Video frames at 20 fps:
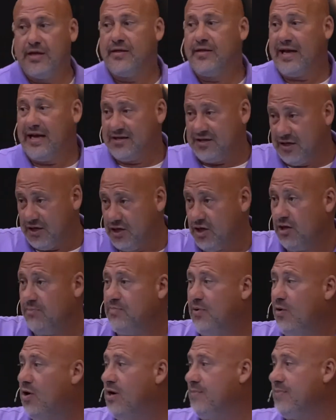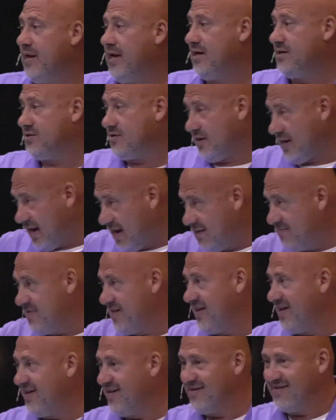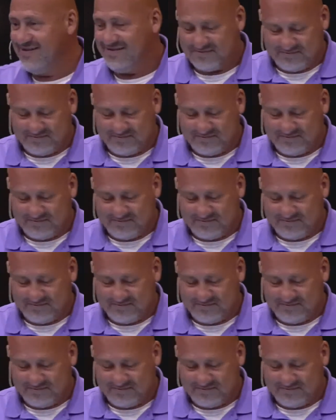That's a good point, Pastor. Amen.